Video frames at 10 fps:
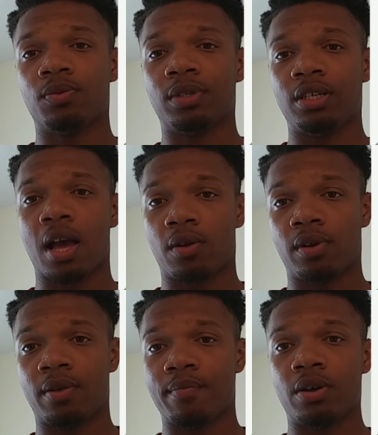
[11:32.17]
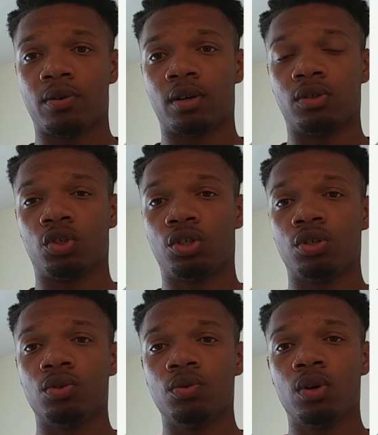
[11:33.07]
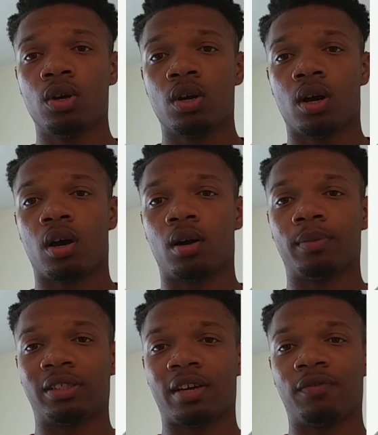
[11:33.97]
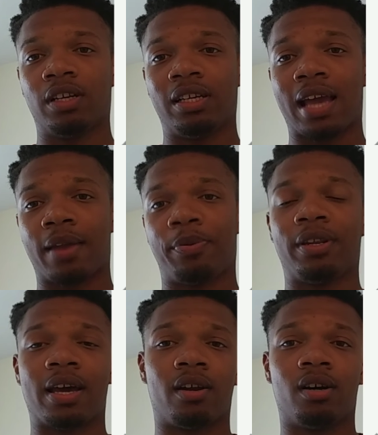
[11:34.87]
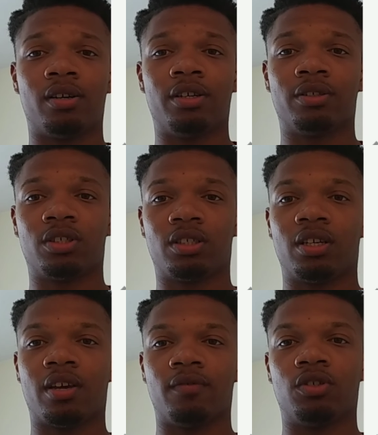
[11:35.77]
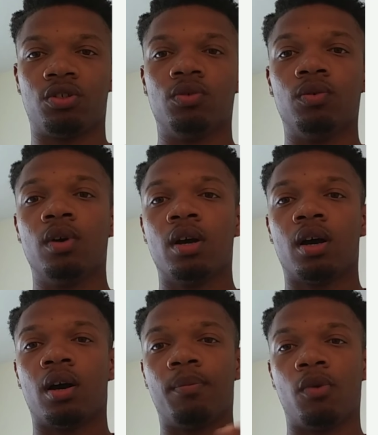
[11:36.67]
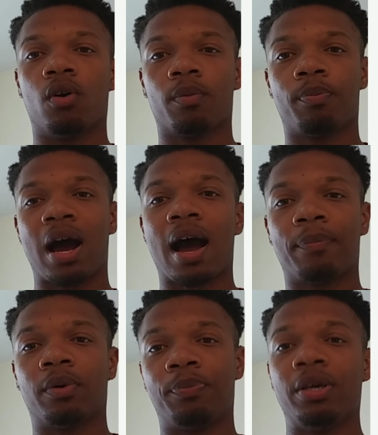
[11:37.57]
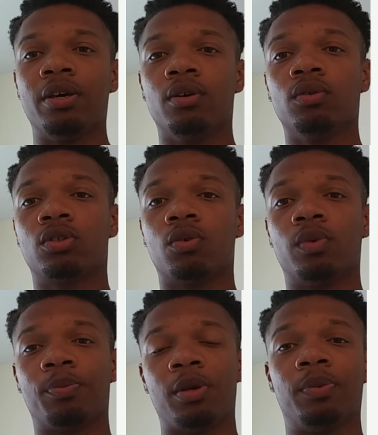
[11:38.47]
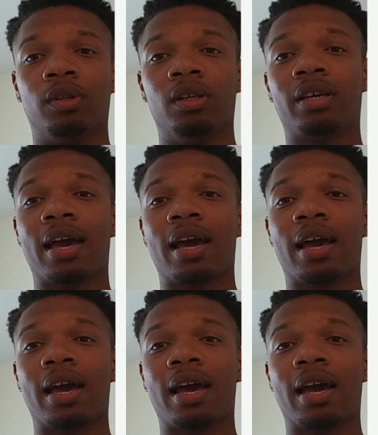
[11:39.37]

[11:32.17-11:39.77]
with the yellow in the middle of the shoe, I definitely had to put that on there just to give the shoe a more pop appeal. So when people look